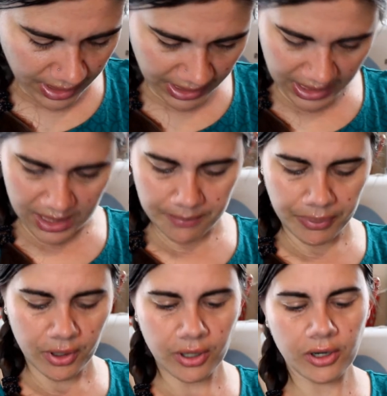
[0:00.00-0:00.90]
a
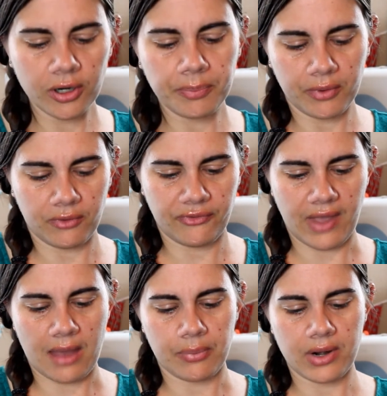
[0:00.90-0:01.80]
purple
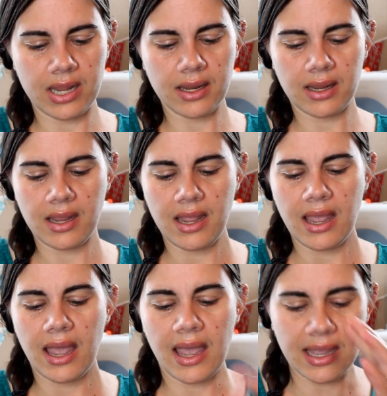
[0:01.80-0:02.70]
fabric,
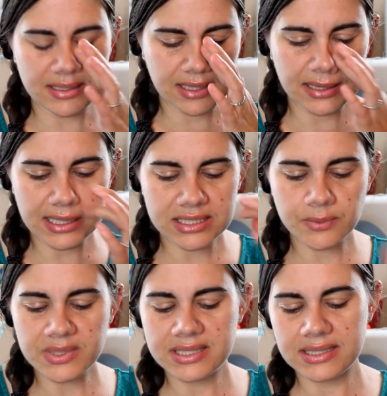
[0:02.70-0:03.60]
and this
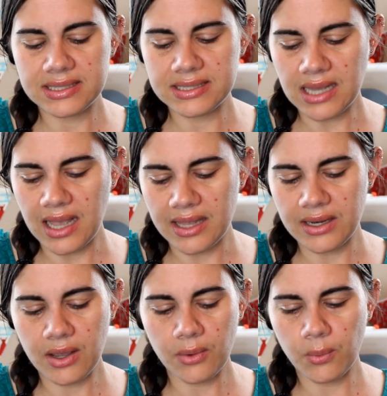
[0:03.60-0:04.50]
was
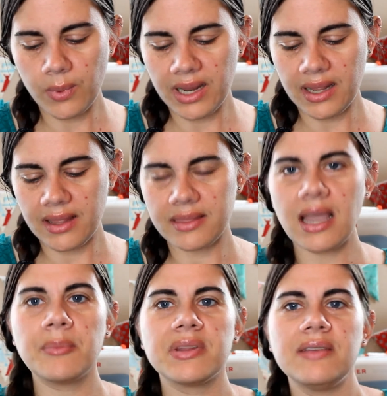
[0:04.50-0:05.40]
done with,
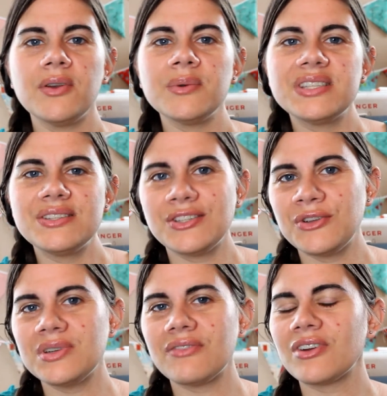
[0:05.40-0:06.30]
I believe it was
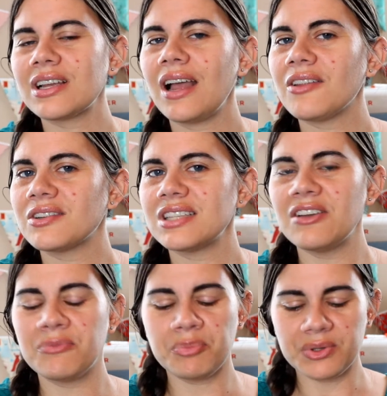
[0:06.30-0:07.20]
2 different colors
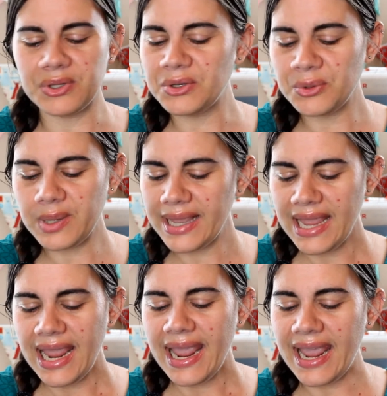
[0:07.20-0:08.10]
of blue,
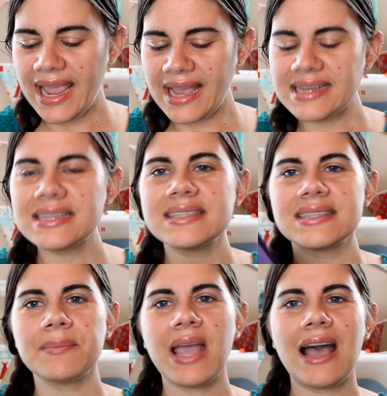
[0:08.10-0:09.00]
and
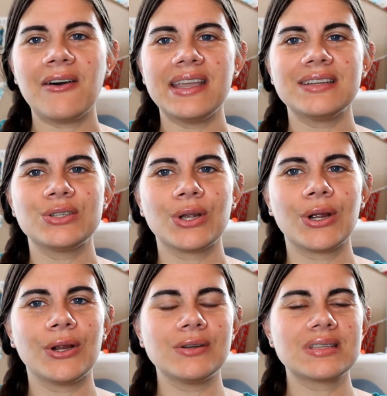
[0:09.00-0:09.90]
somehow it
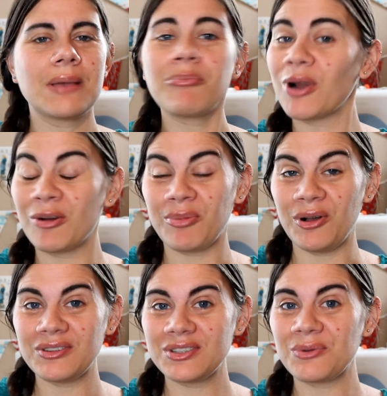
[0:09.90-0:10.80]
turned
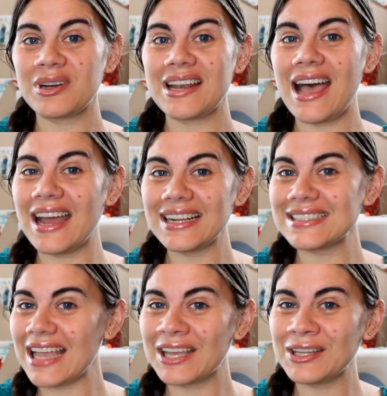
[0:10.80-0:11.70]
purple. So we're not
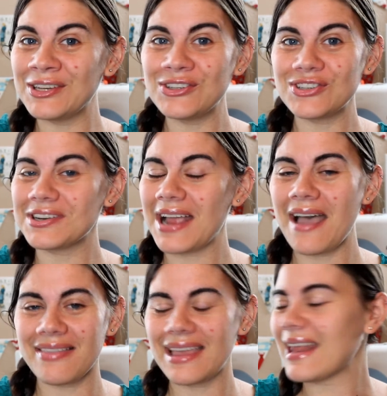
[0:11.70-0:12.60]
exactly sure
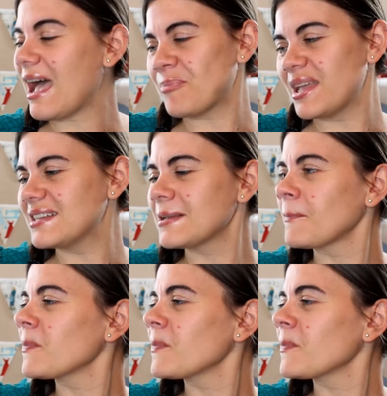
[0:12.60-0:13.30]
how that happened,